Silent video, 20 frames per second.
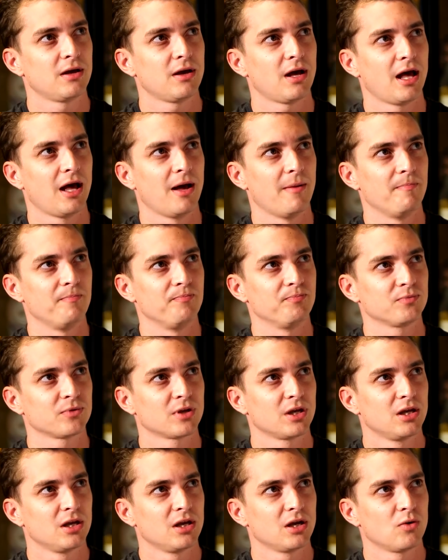um,
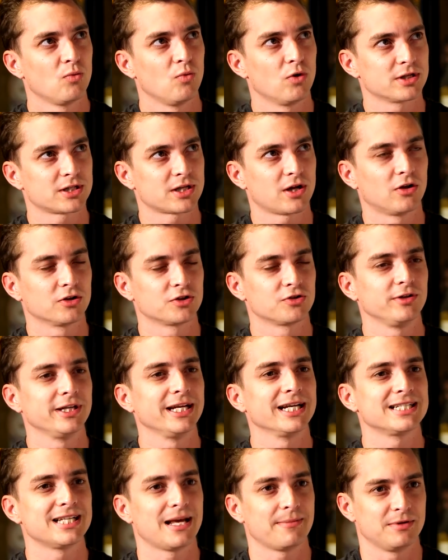what's culturally
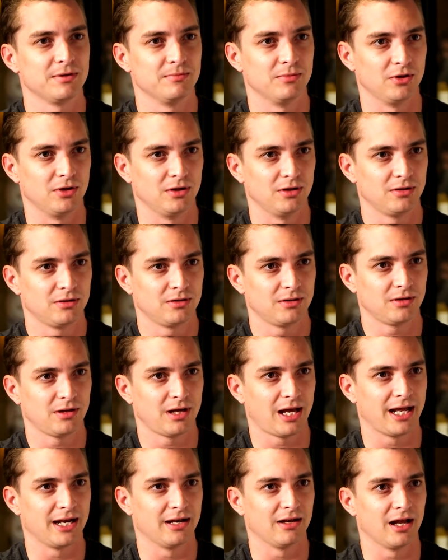acceptable
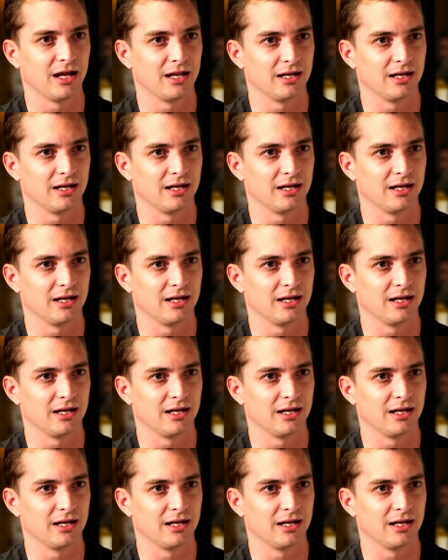and a,